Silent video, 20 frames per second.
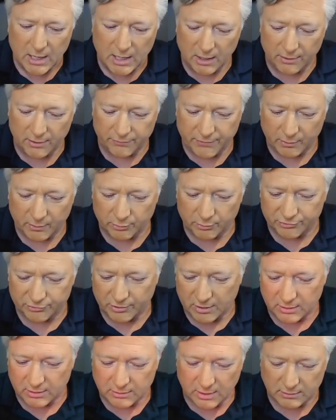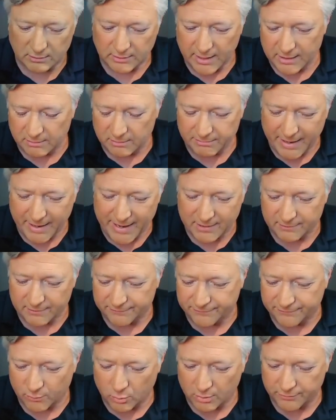uh, there was a, a lot of back
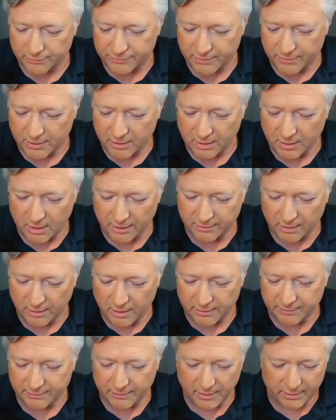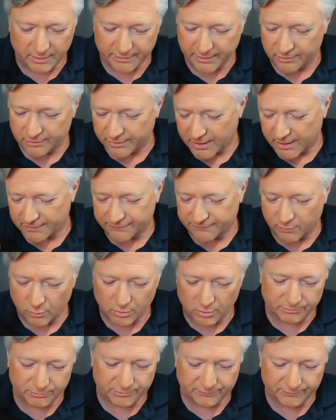and forth uh, on, on, on internet
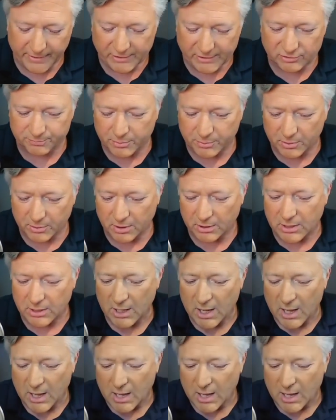forums and Facebook